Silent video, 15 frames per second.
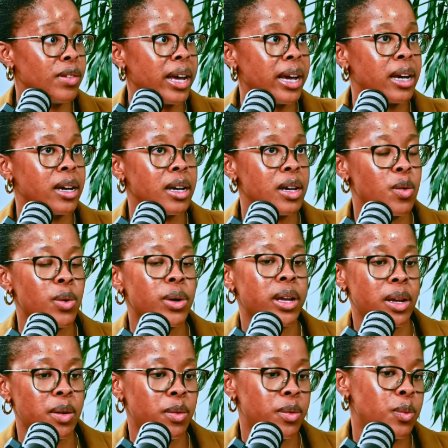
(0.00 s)
Like,
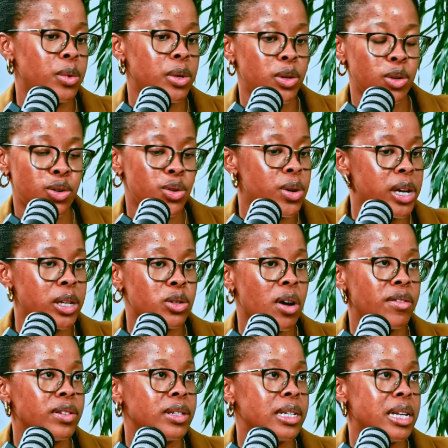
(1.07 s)
okay, US
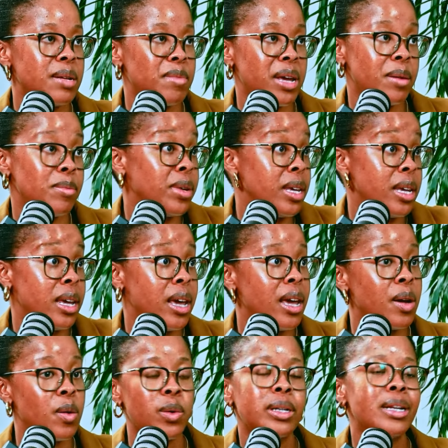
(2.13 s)
obviously, maybe.
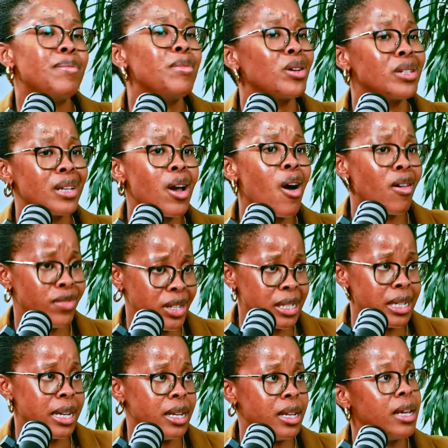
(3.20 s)
Well, let me not say
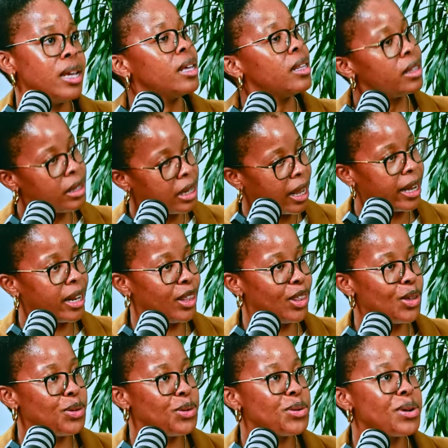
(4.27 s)
obviously. Like
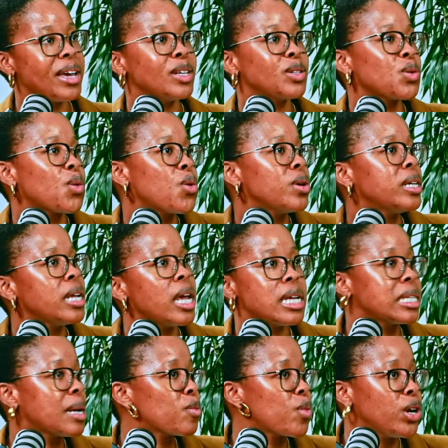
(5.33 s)
the US or
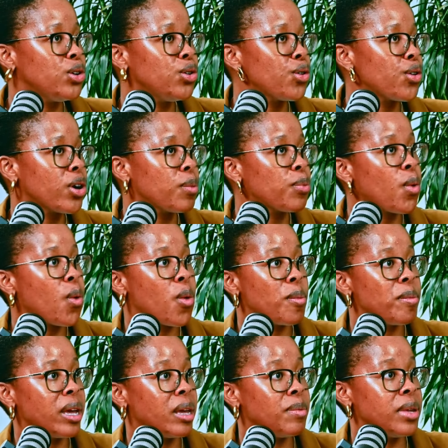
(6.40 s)
somewhere in Europe, or
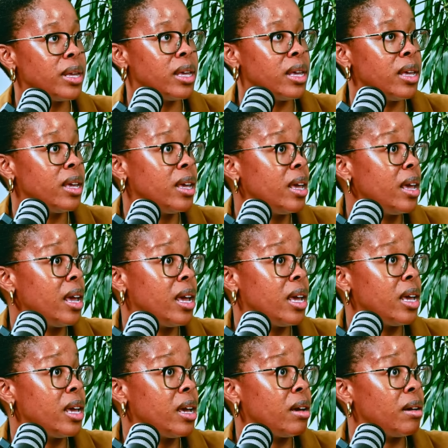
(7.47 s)
maybe,
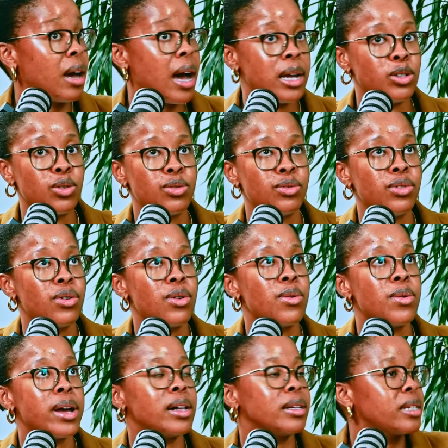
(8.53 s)
I don't know,
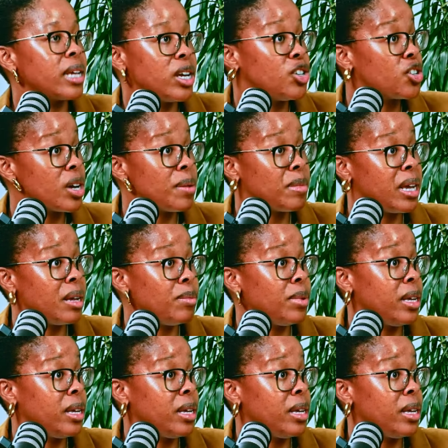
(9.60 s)
where else, Asia maybe.